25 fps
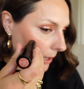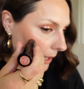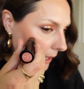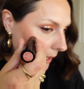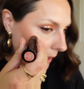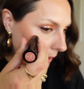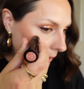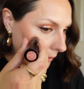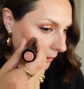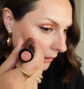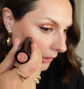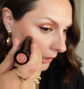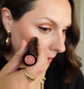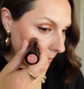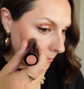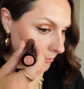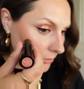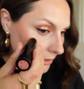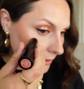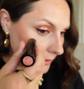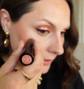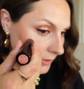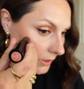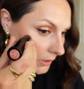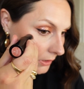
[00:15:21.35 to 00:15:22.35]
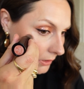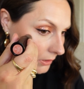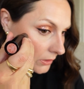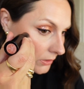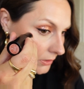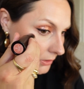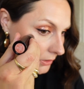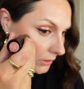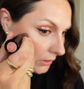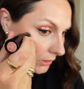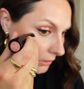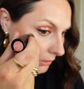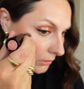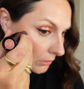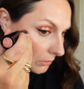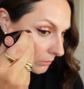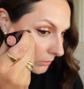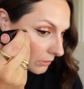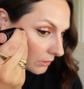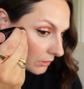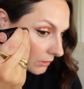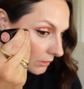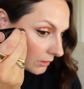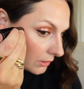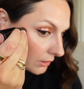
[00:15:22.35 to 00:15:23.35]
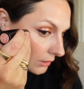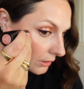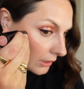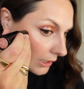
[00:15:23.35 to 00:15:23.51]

And I'm just gonna do